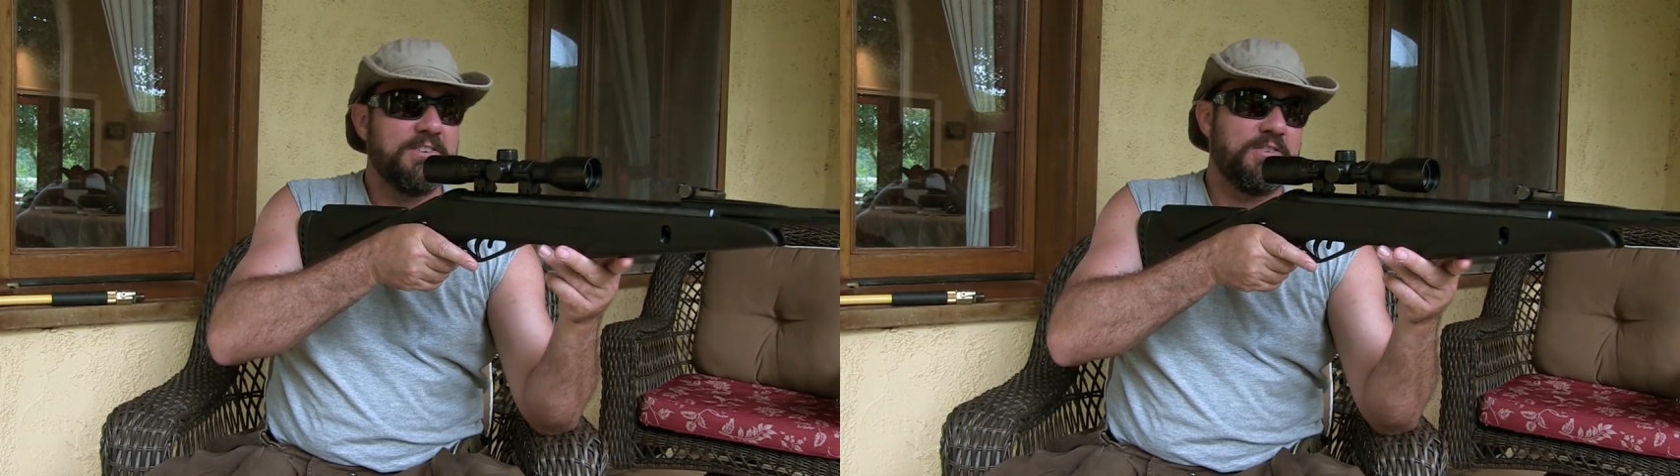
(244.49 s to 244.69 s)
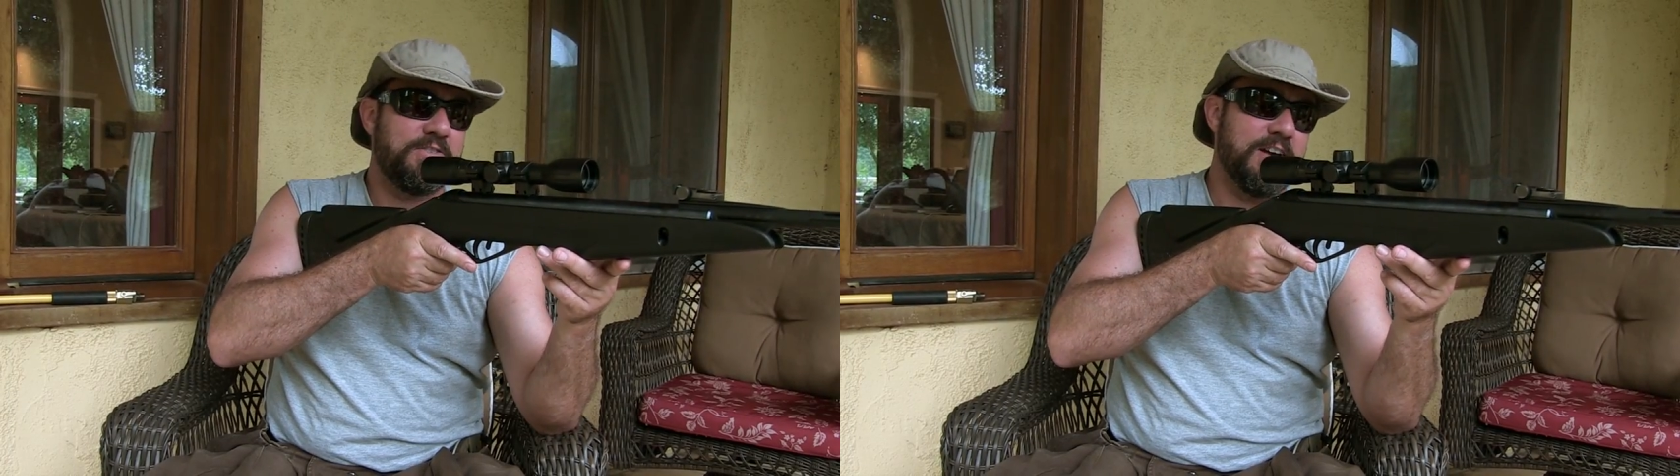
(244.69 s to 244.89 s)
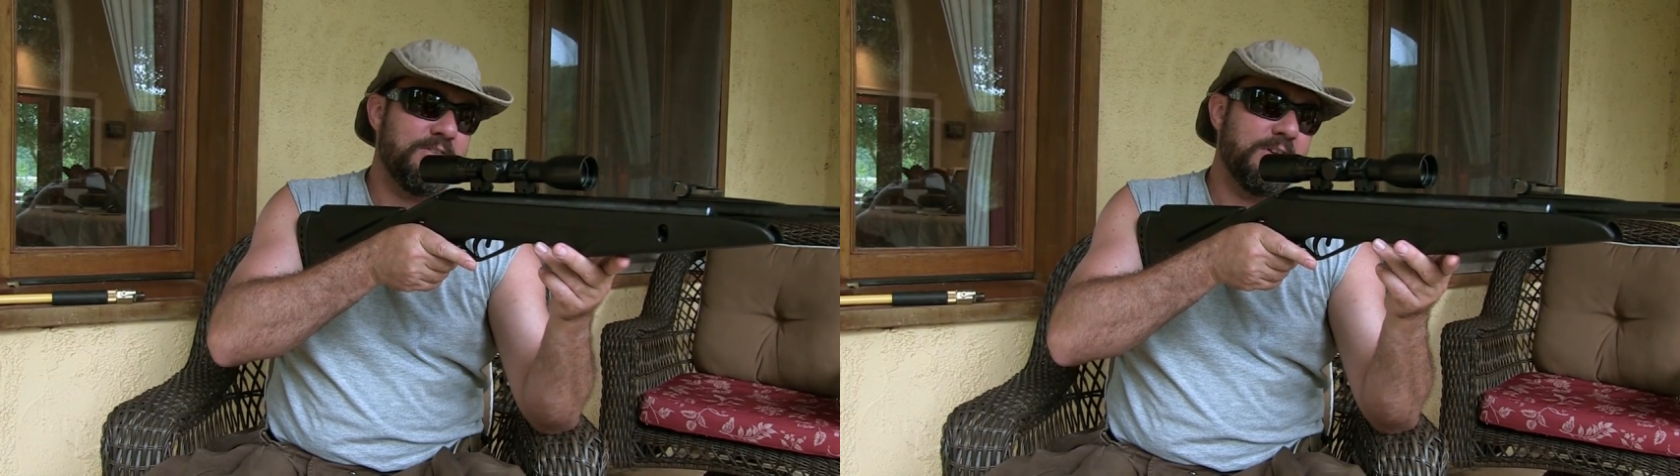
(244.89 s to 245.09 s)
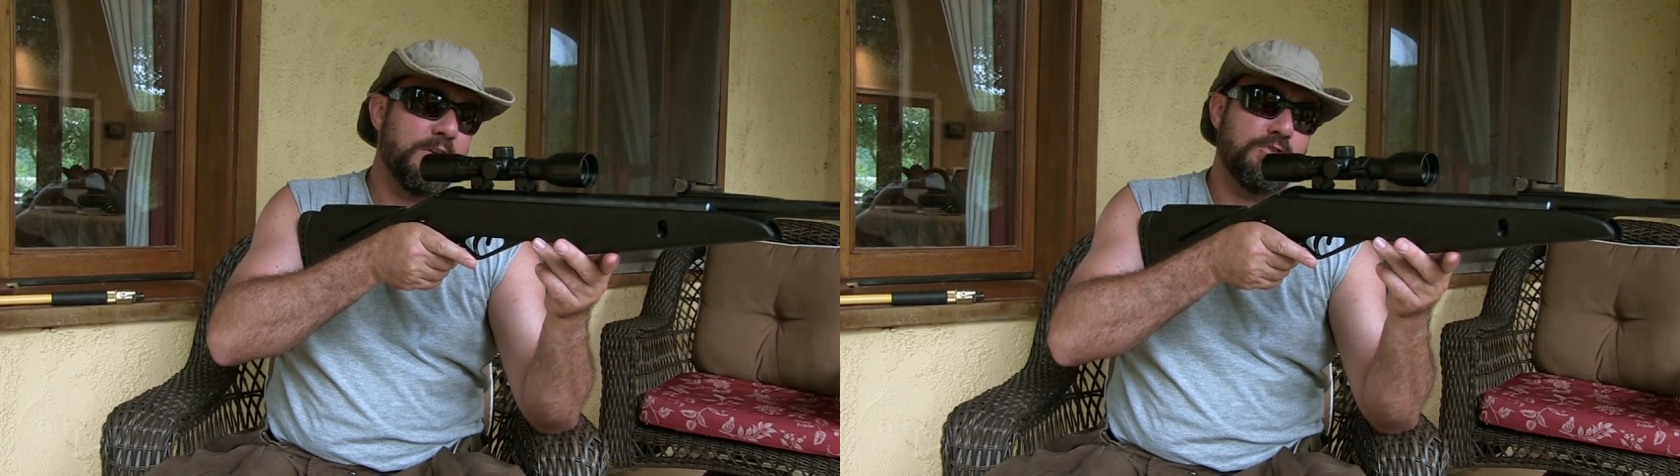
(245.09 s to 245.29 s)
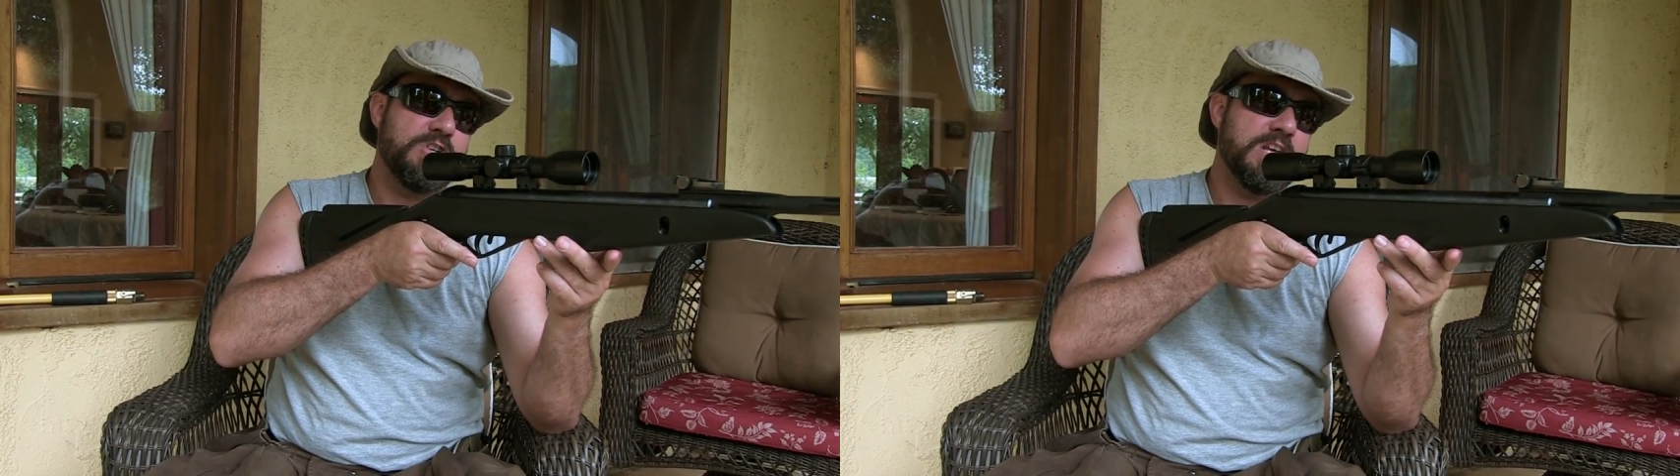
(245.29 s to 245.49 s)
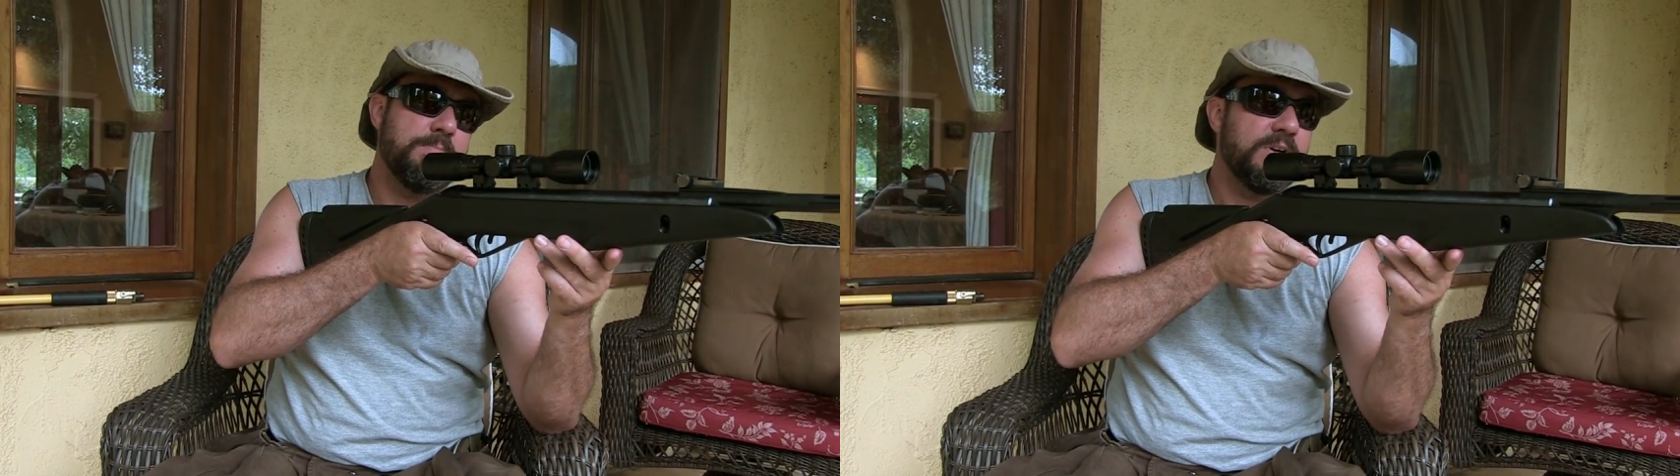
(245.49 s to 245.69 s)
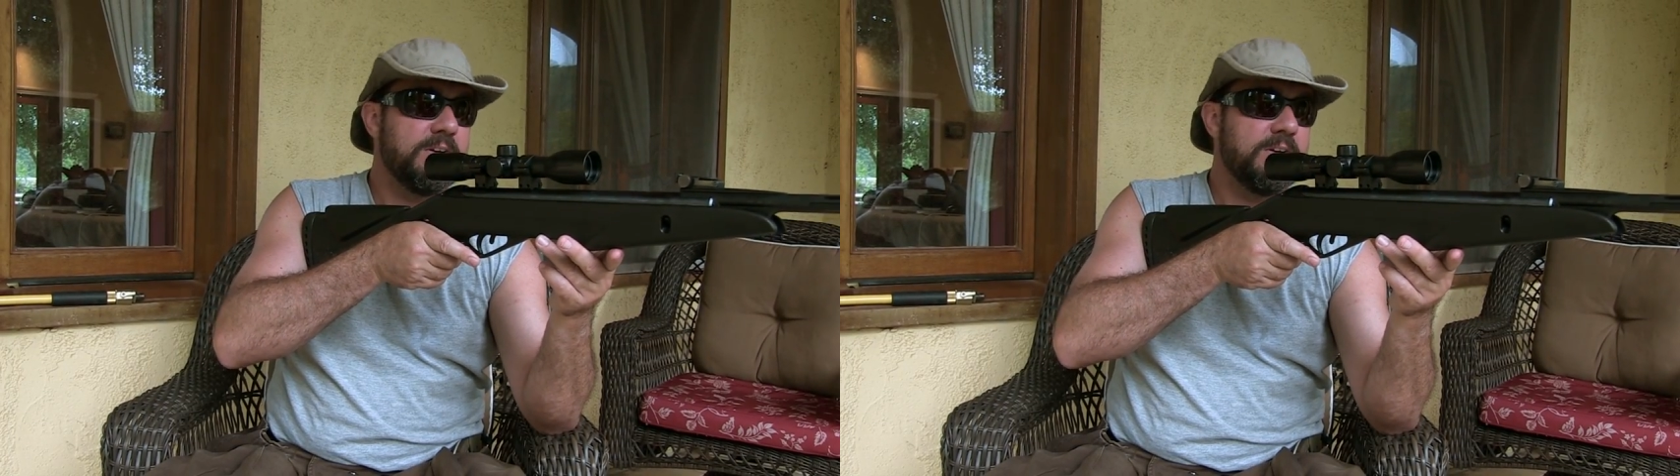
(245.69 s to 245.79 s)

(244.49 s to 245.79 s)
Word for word: just sounds a little cheap.